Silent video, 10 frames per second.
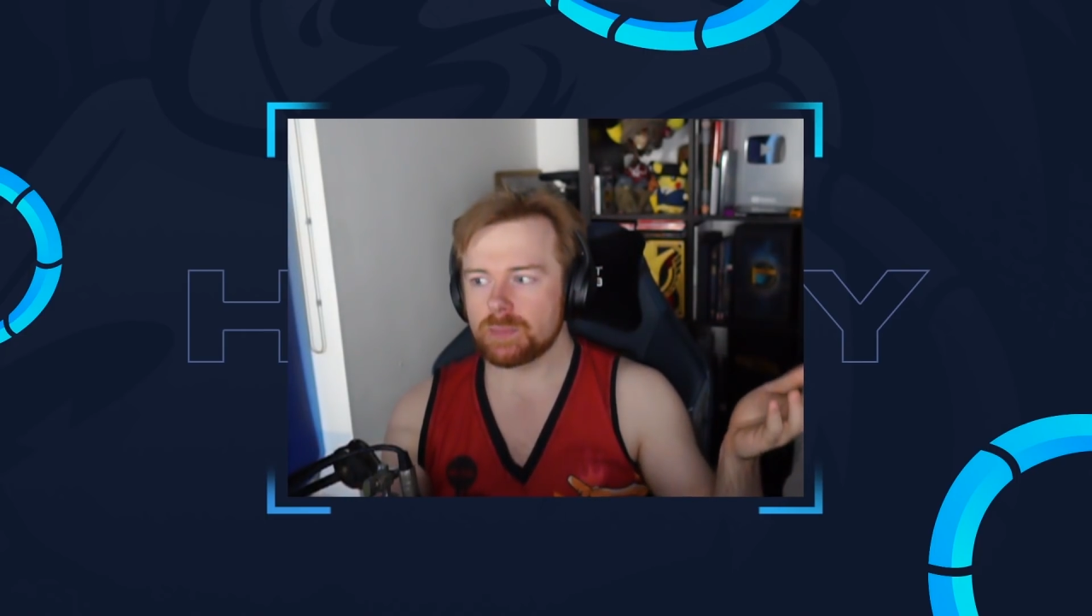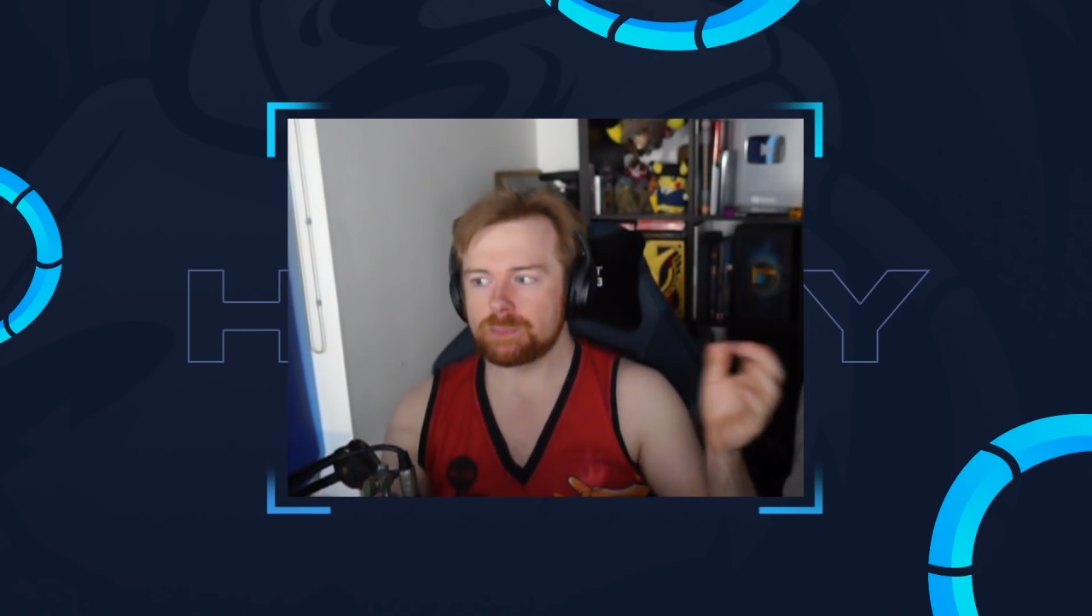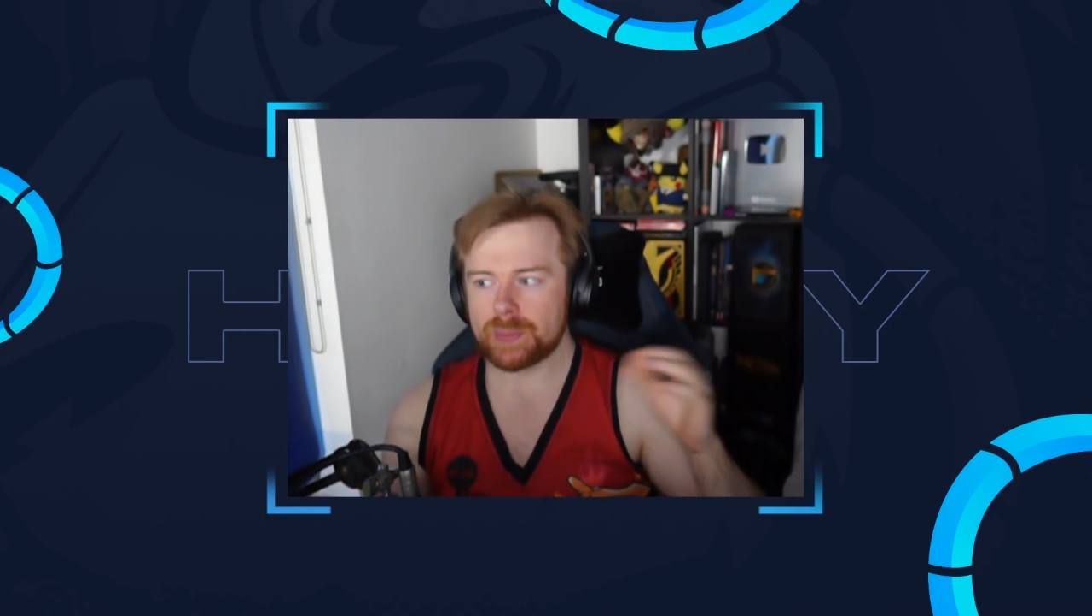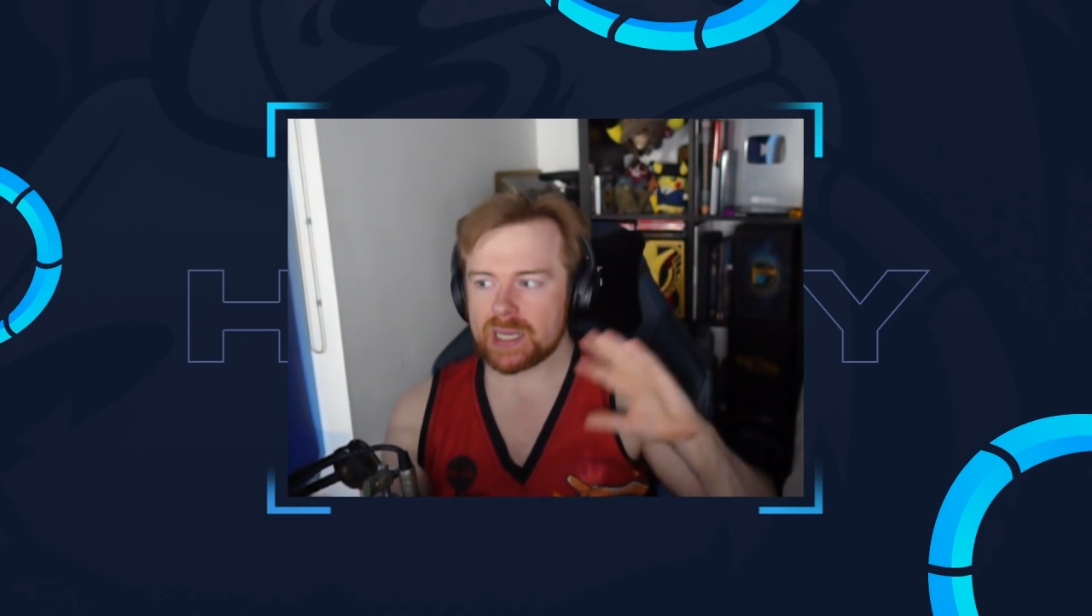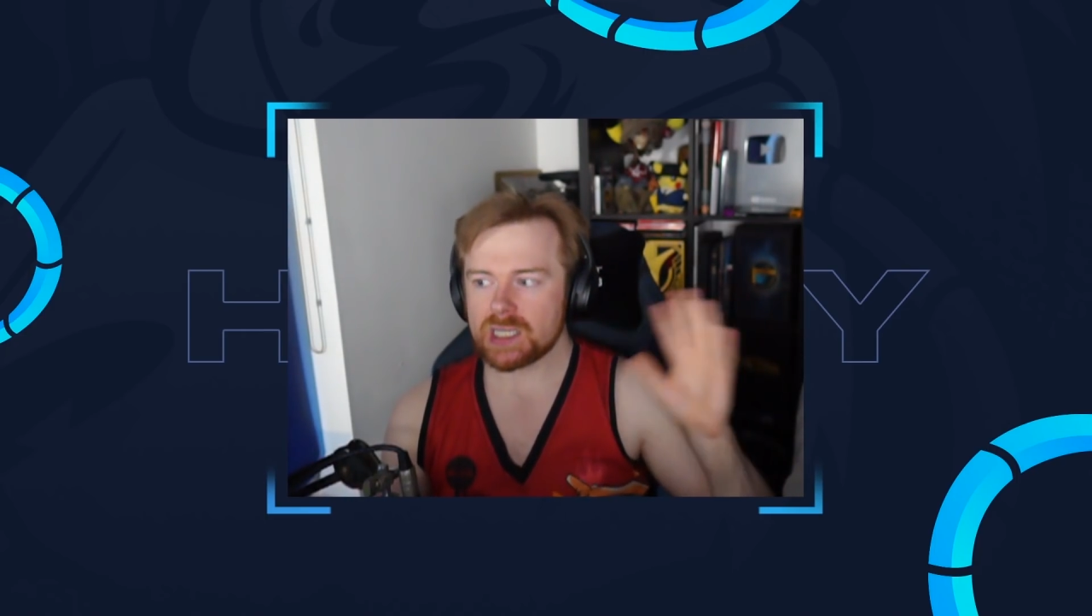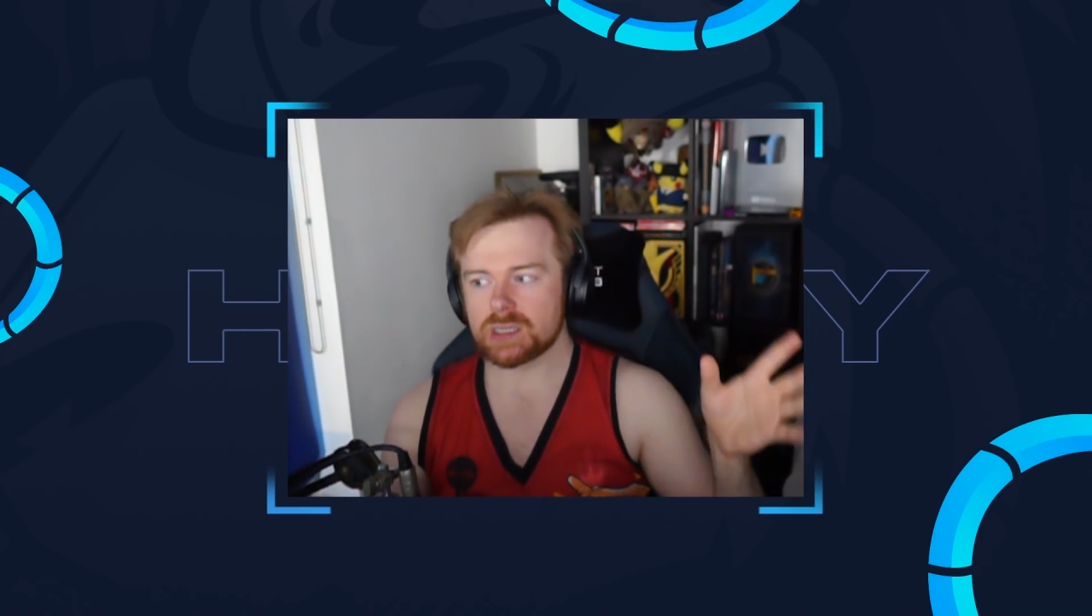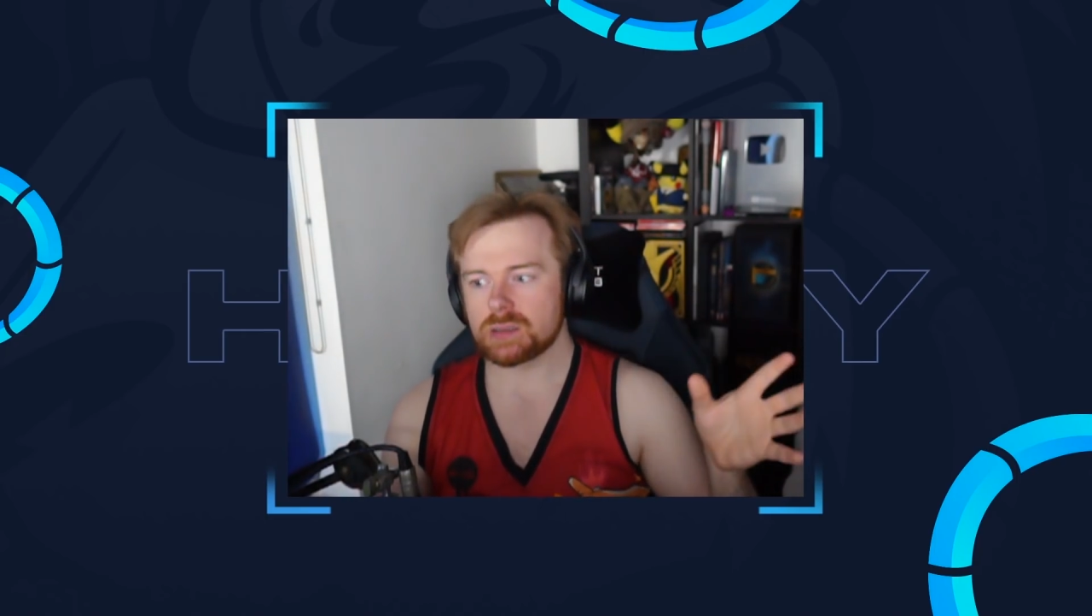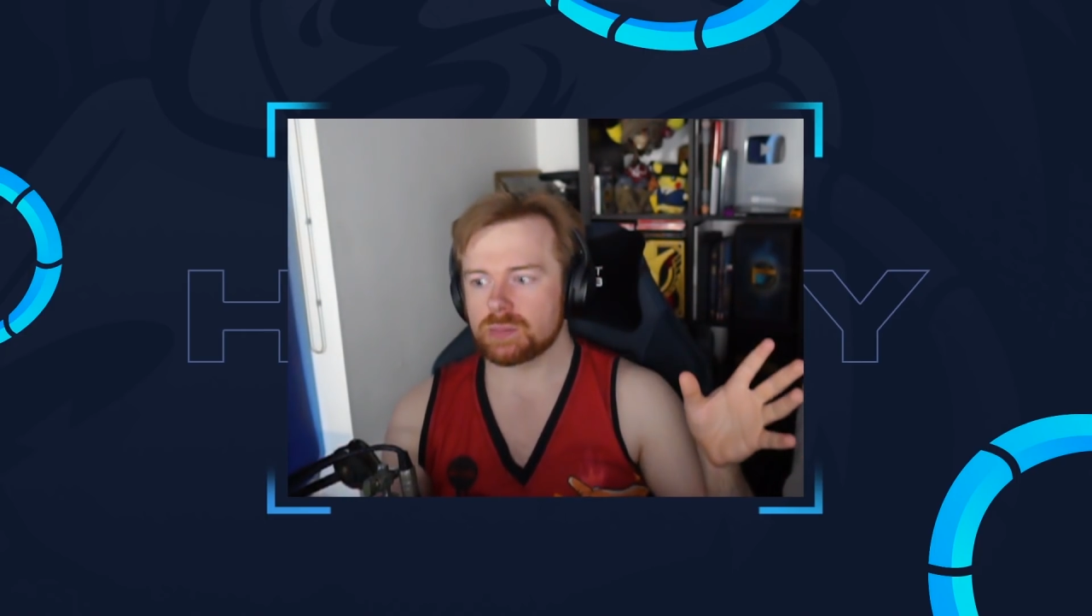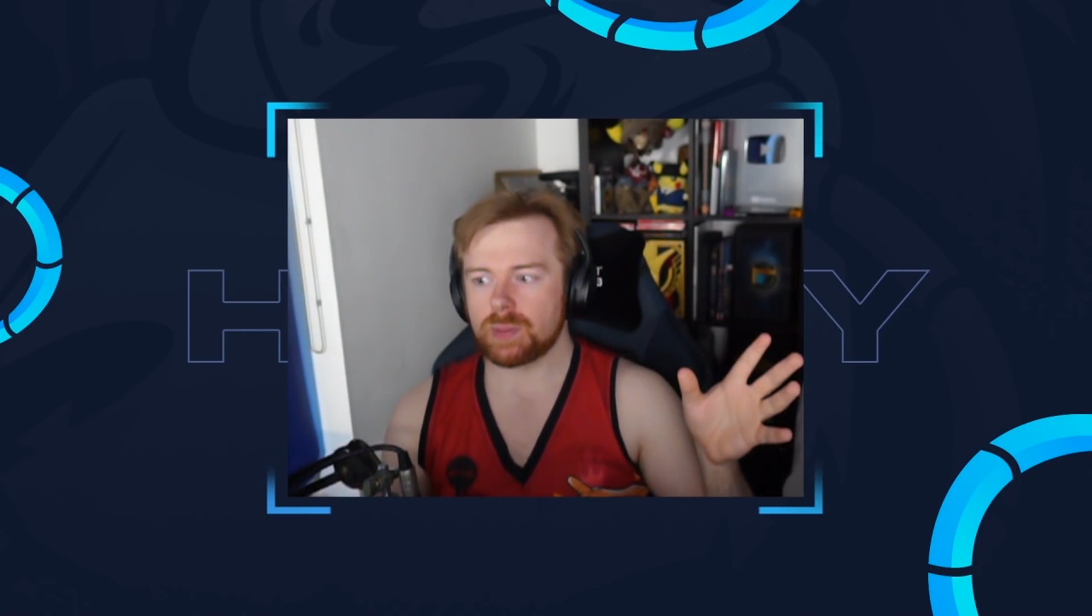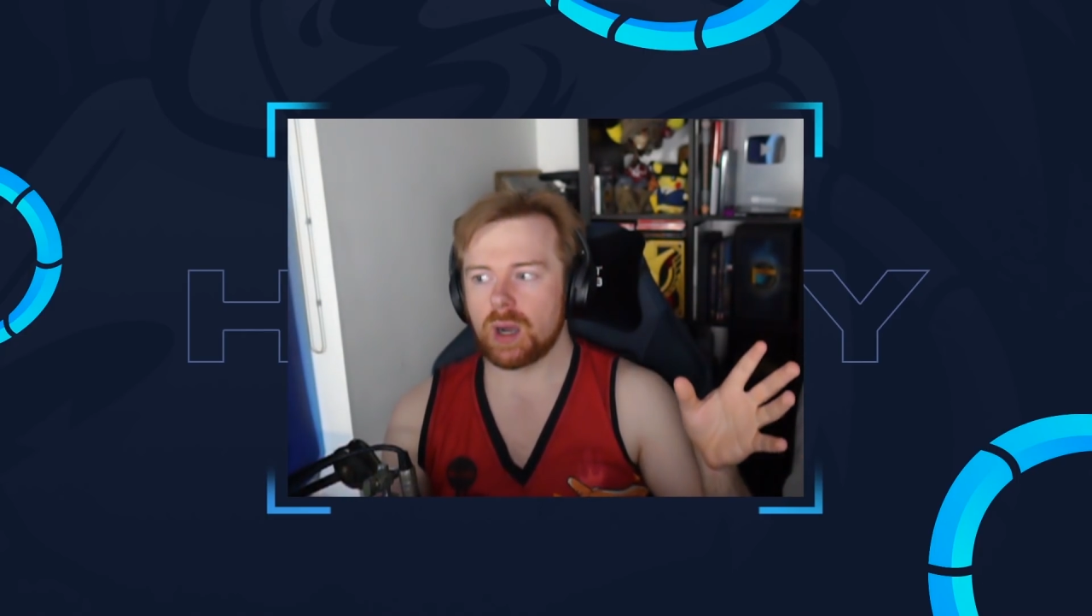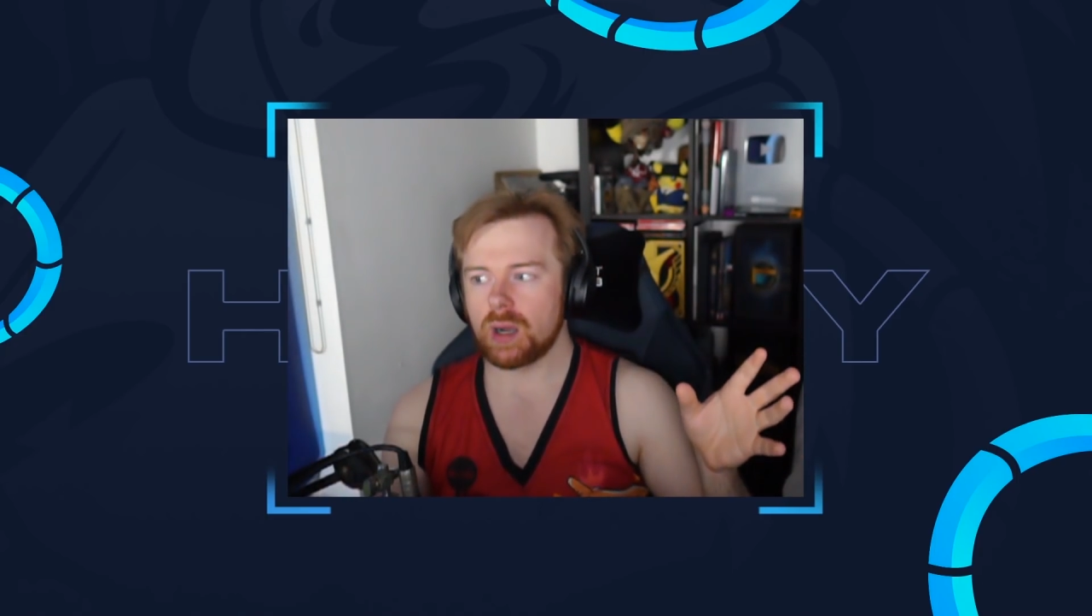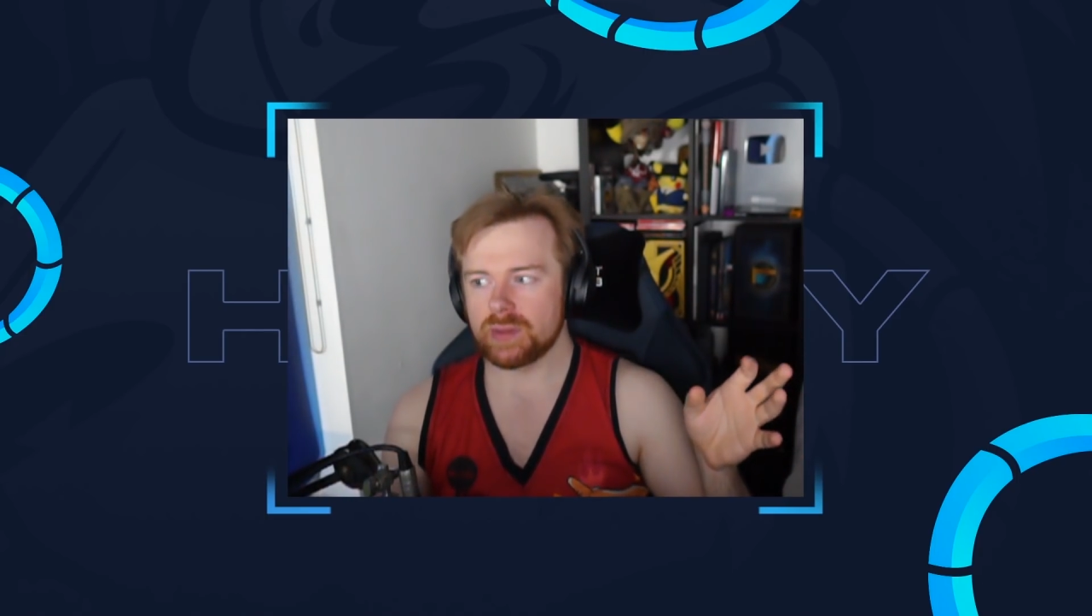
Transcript: biggest part